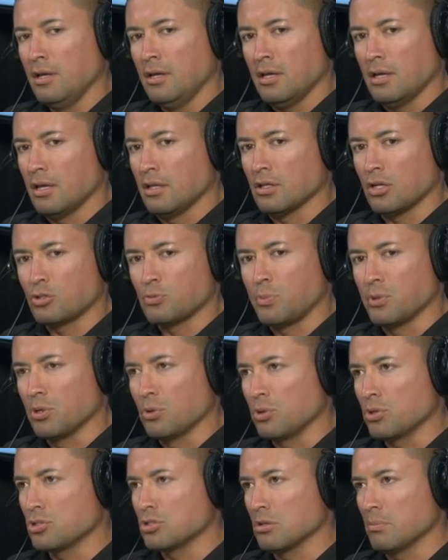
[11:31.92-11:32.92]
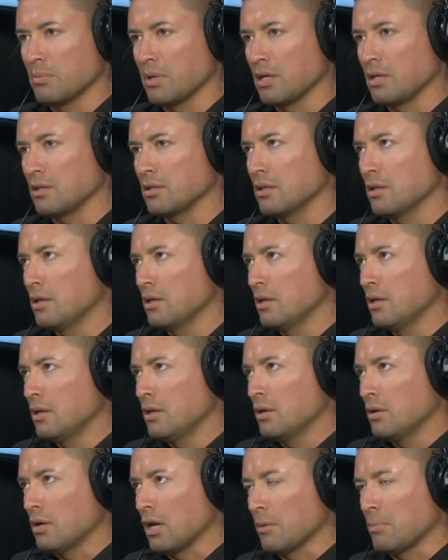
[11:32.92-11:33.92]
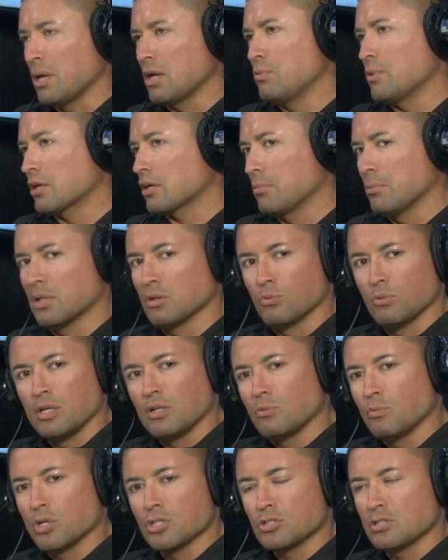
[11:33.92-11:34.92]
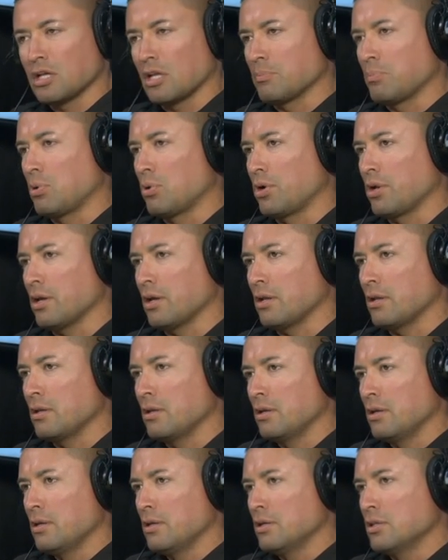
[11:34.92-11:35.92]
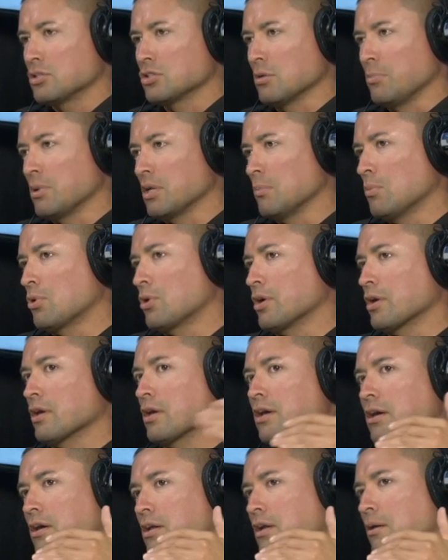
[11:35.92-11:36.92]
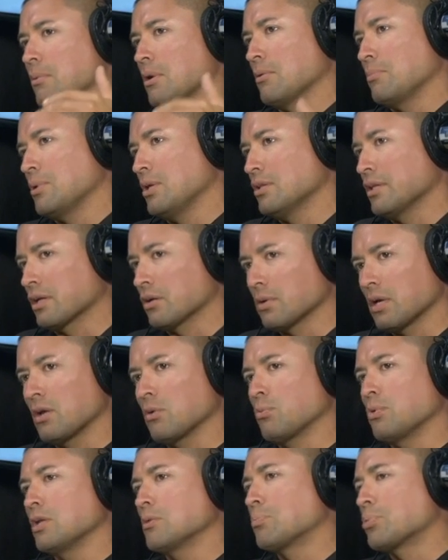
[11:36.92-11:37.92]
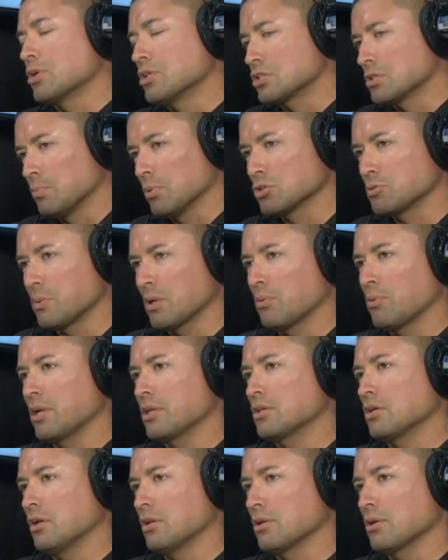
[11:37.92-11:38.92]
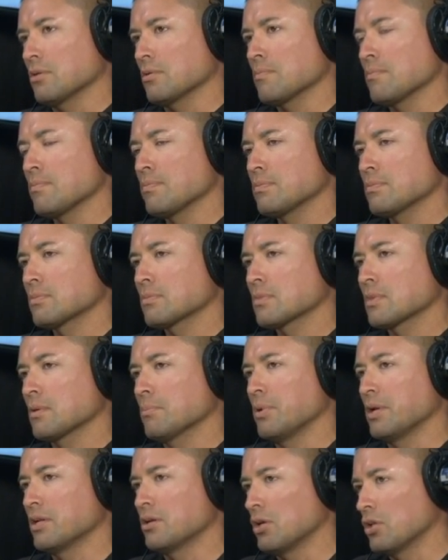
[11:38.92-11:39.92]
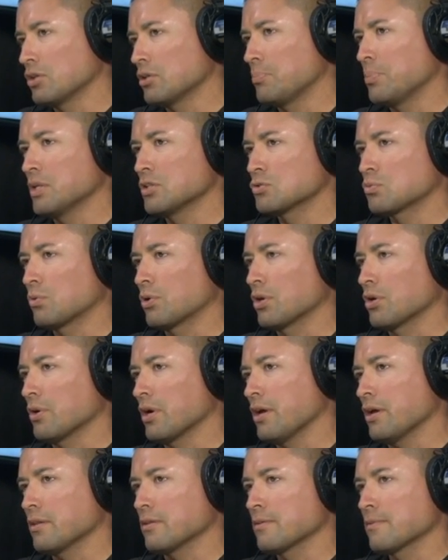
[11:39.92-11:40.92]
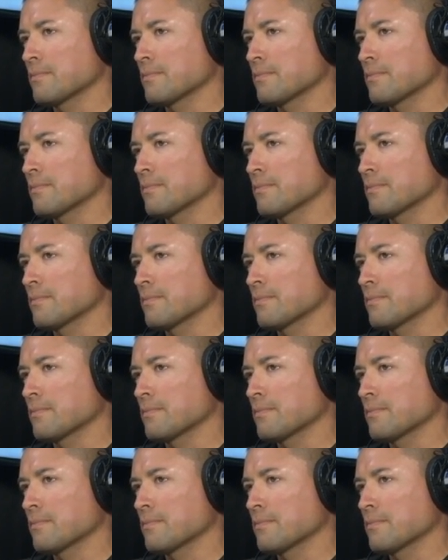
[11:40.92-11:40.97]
in entrepreneurship might I might recommend read Rich Dad Poor Dad. Somebody more ahead, I might be like, hey, read Principles by Ray Dalio. But it all depends where you're at.